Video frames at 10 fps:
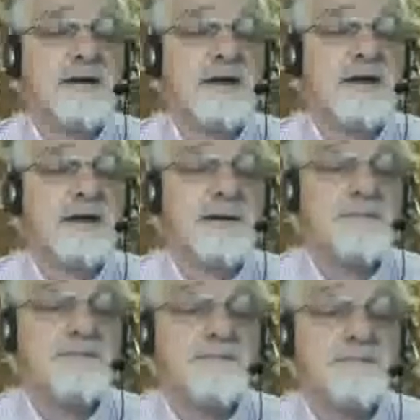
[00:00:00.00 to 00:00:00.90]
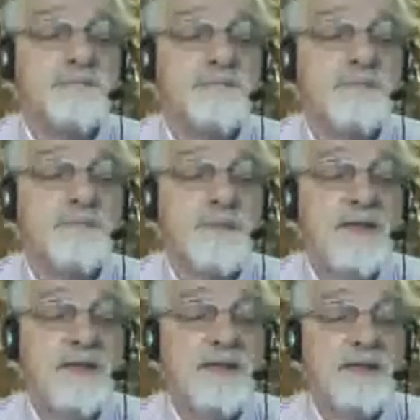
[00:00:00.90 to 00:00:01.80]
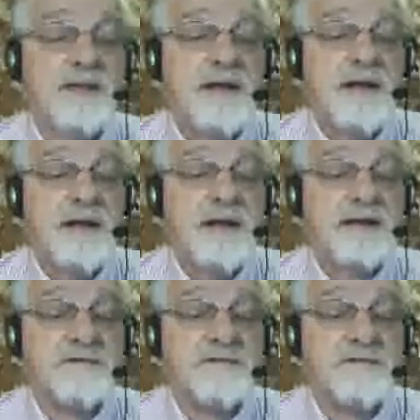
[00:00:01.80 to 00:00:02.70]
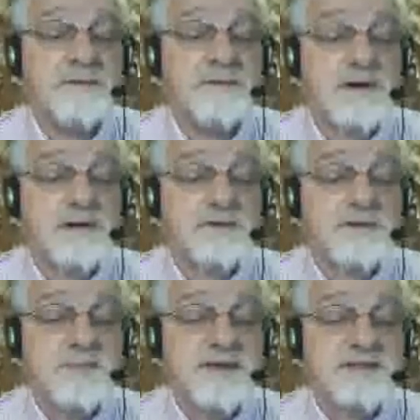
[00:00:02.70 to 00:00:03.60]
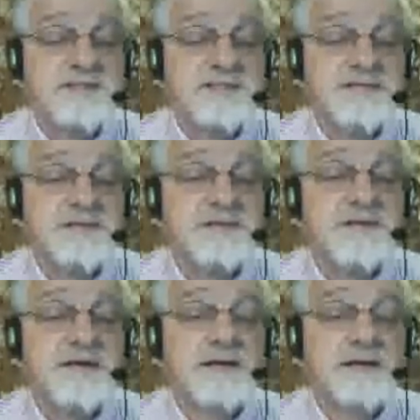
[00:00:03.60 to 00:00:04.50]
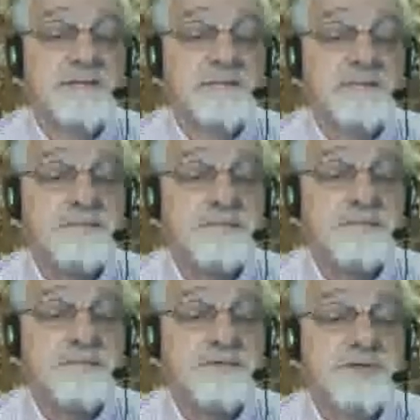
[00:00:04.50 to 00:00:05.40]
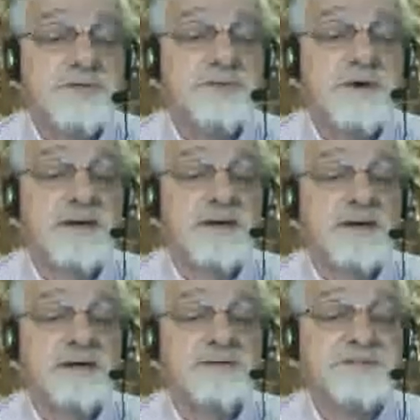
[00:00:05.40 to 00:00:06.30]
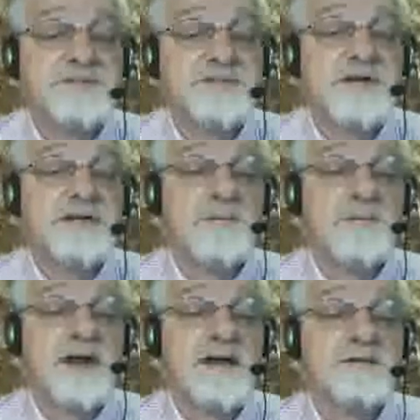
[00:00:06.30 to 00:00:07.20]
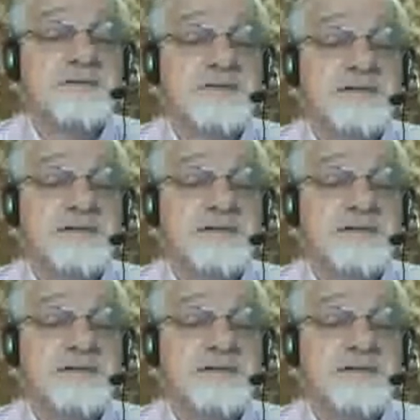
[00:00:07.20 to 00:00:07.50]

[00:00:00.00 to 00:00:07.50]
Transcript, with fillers: Um, I have a few other commands to um, to uh, talk about.